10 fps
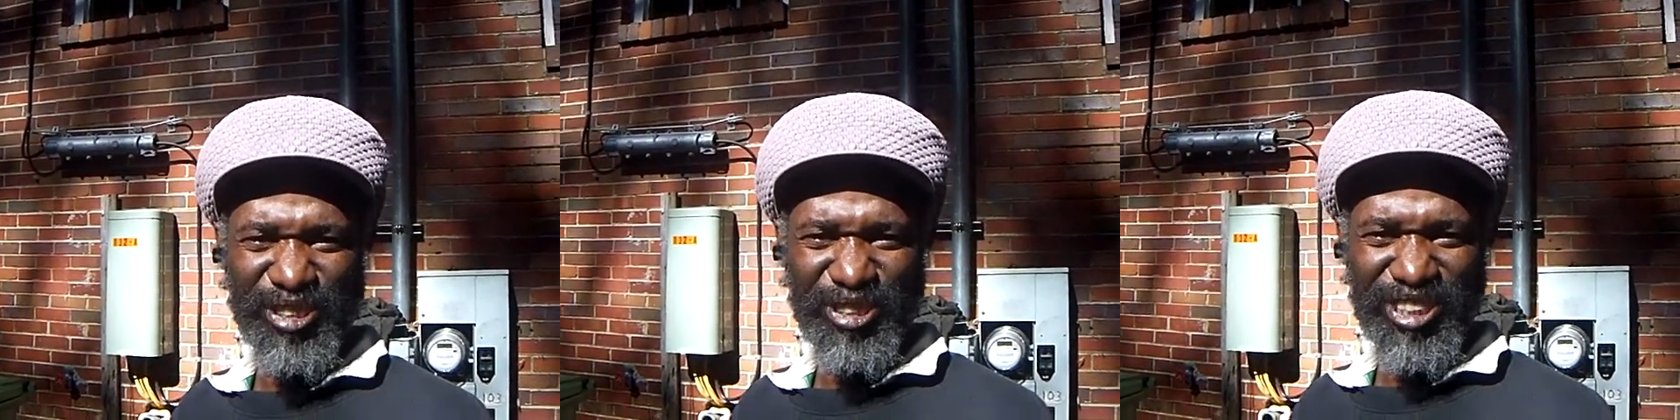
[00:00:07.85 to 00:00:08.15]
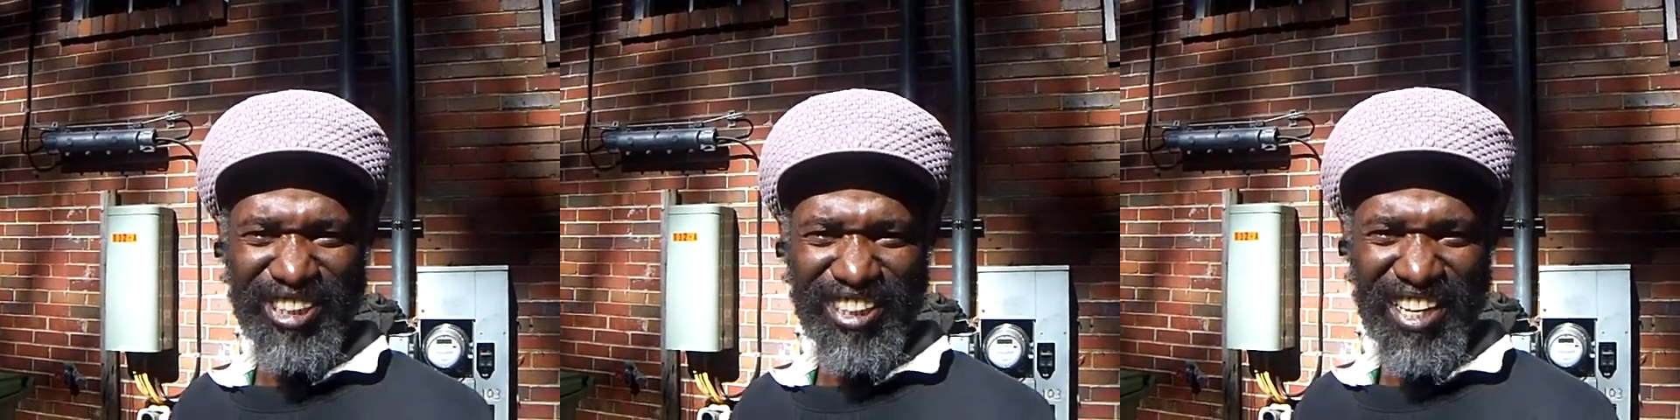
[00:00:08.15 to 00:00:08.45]

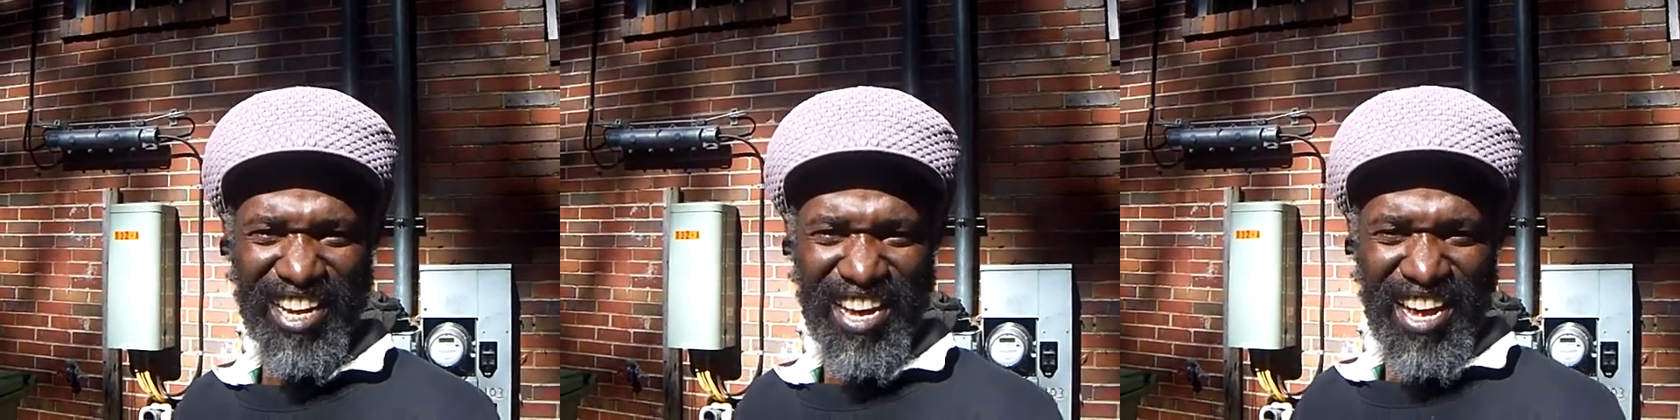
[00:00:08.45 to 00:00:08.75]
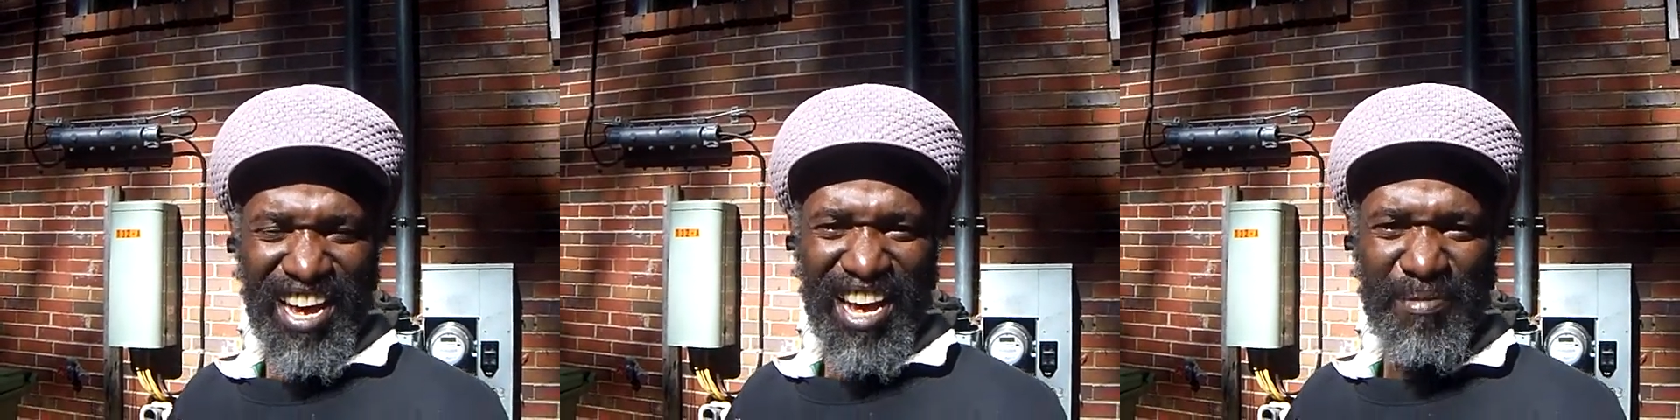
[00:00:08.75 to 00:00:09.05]
Georgia.
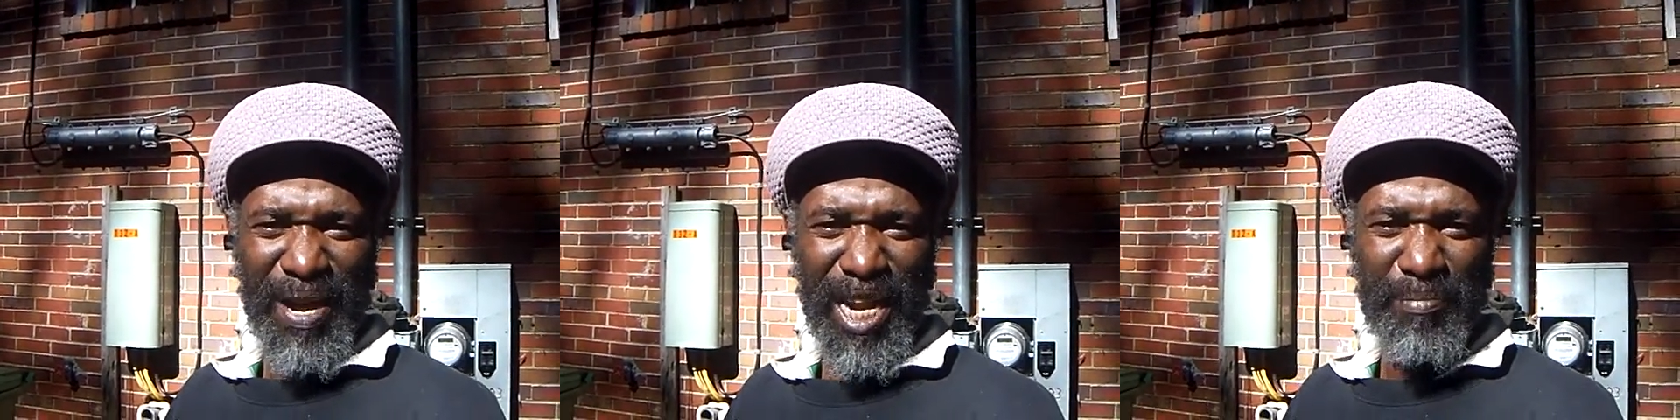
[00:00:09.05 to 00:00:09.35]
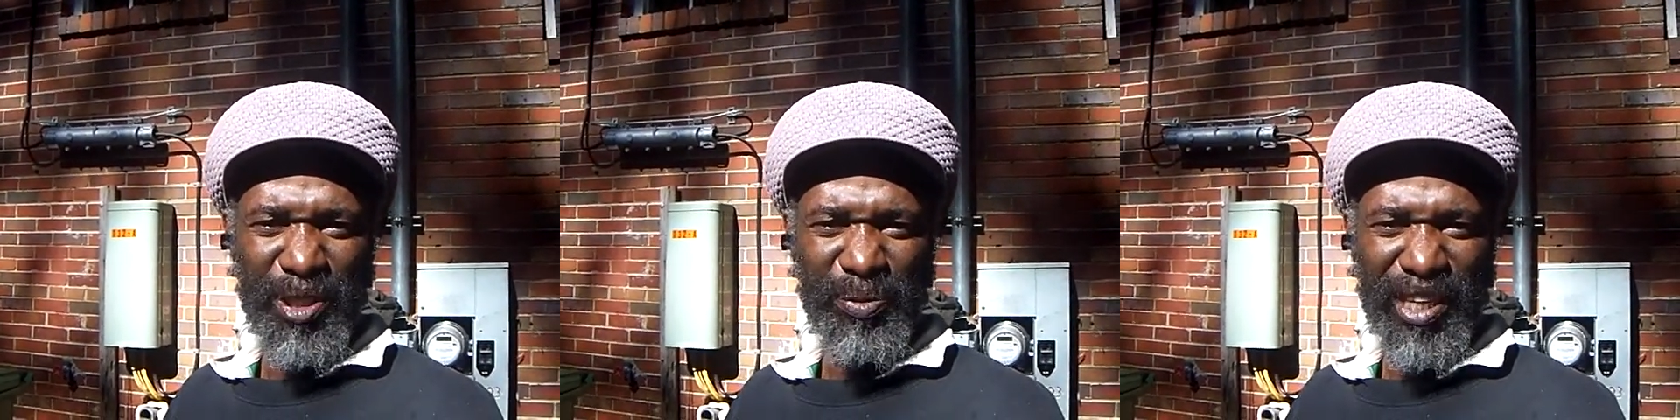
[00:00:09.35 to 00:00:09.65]
And my
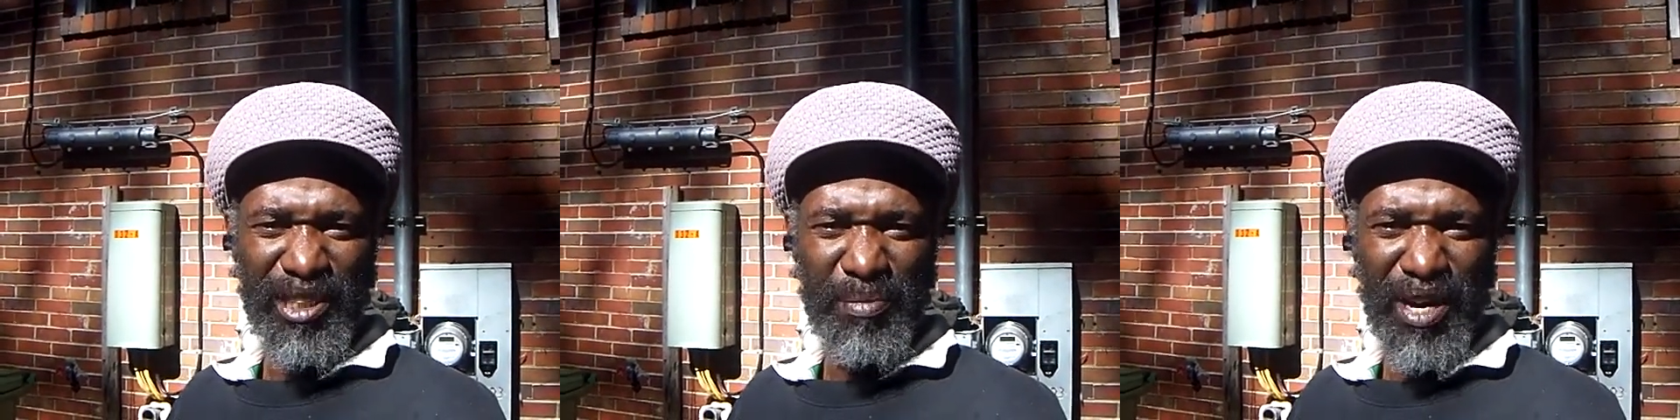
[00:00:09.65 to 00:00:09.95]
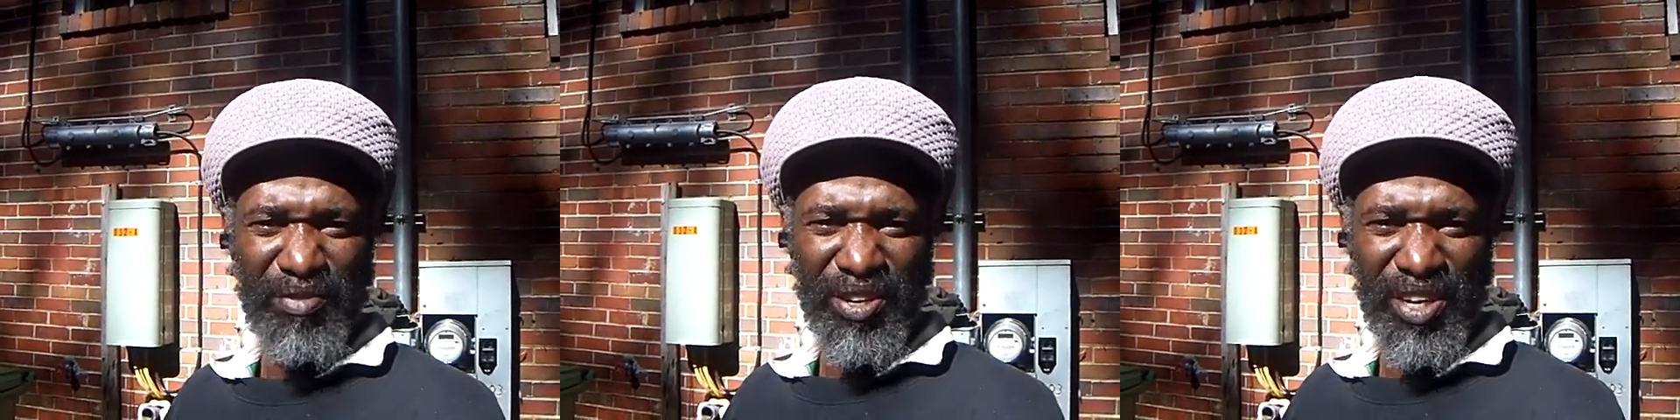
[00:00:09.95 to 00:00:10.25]
name is Ras
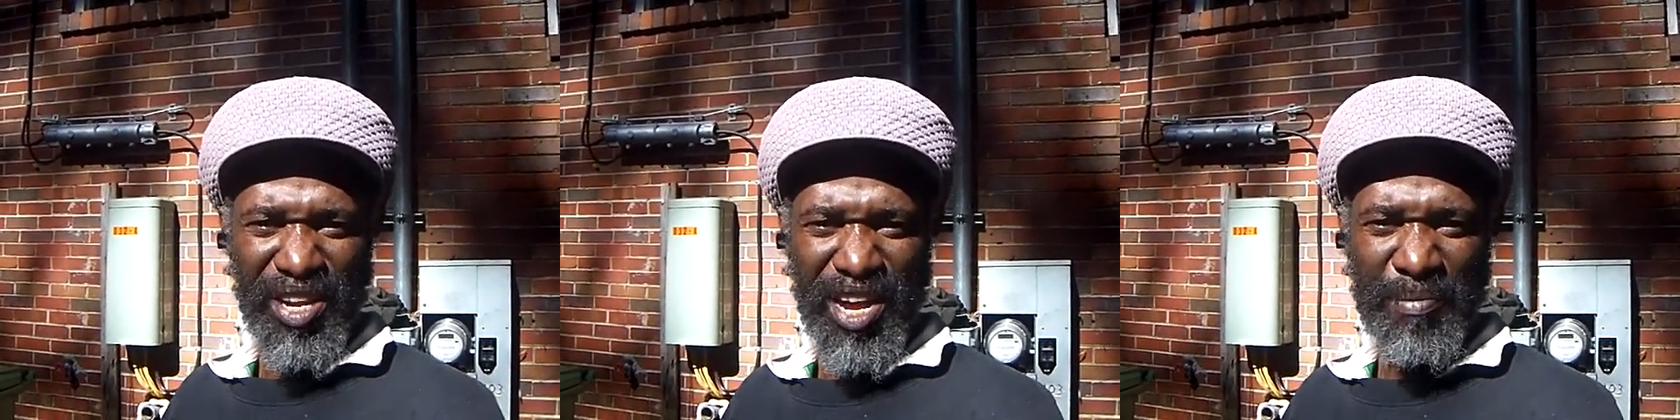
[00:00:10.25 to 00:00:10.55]
Marvin.